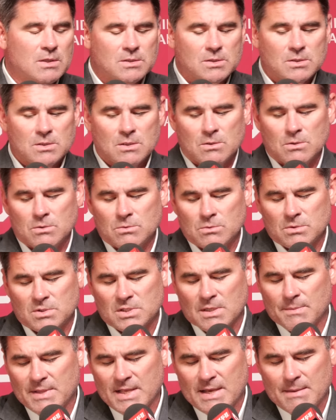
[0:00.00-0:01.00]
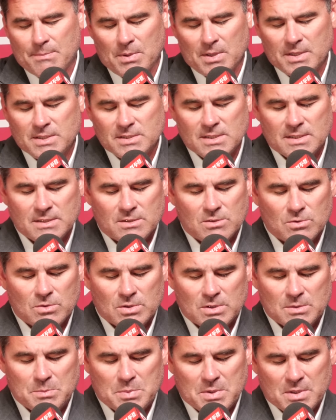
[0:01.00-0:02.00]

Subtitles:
And so some of that plays into it.